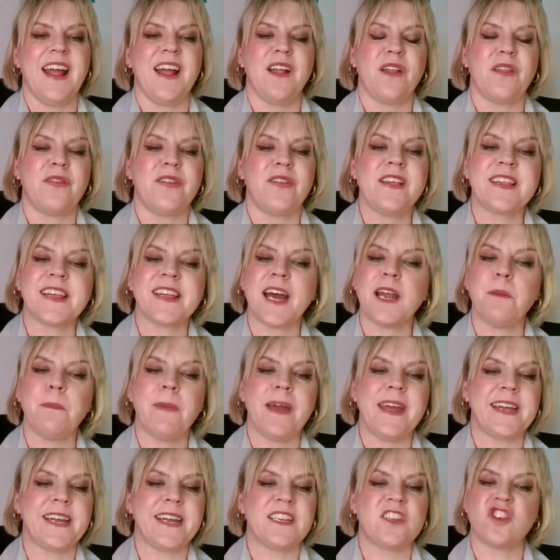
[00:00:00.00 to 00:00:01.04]
This can
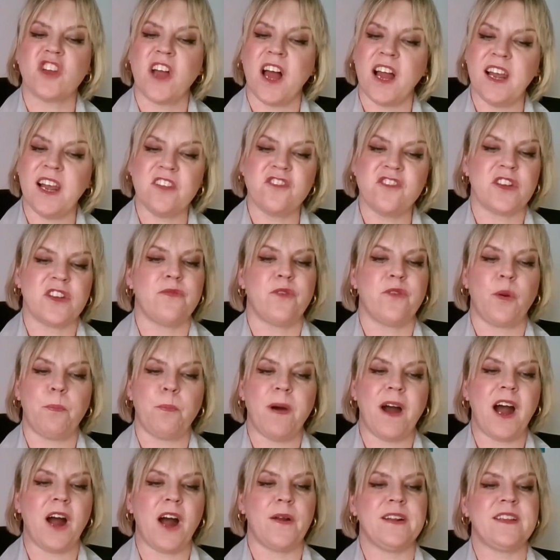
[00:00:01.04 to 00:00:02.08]
make it challenging for
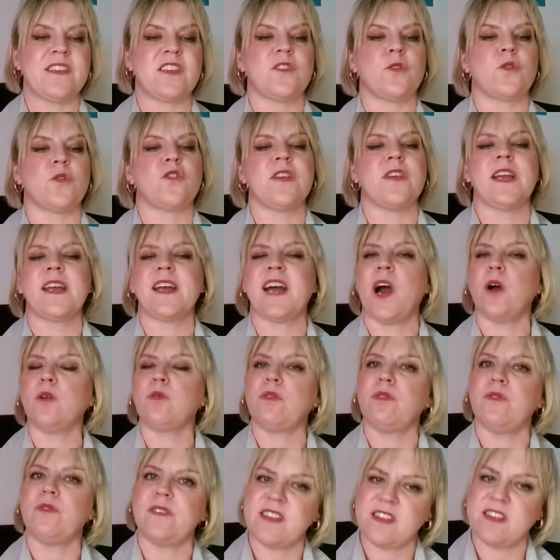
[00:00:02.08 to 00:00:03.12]
parents to seek out
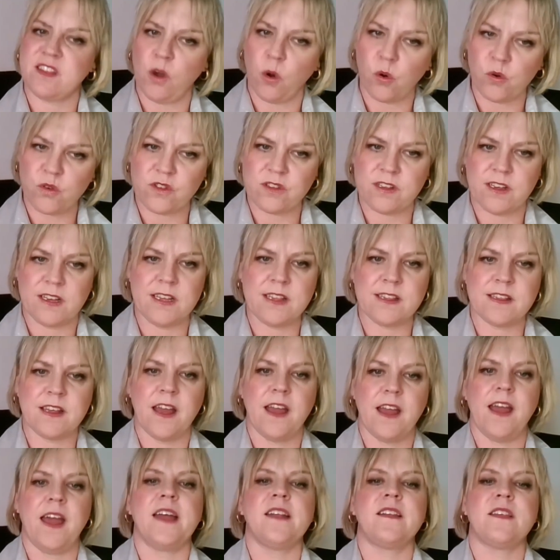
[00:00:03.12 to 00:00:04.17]
the resources
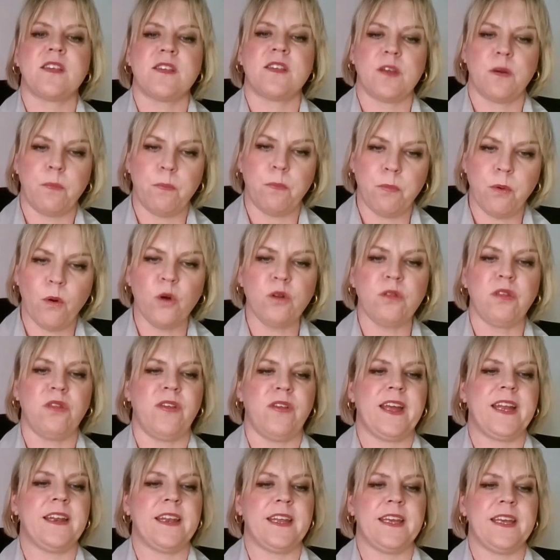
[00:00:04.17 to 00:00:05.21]
and support
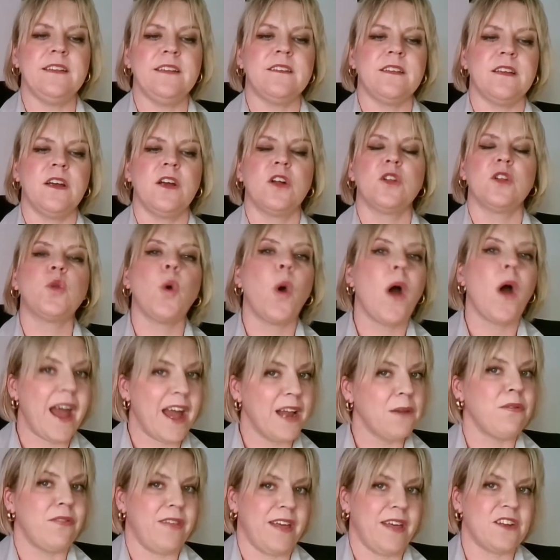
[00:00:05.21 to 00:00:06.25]
they need to
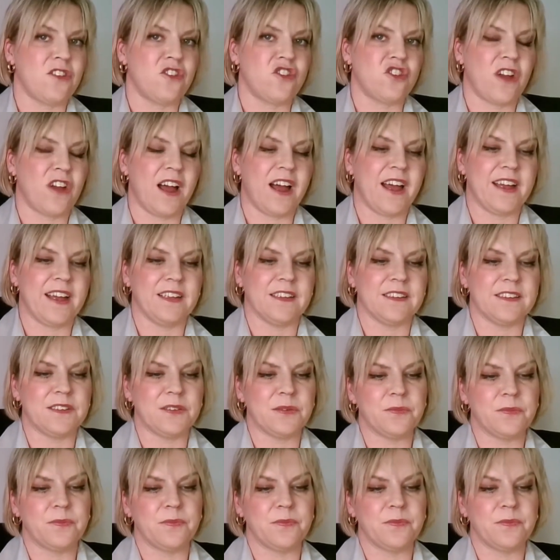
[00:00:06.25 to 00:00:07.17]
help their child.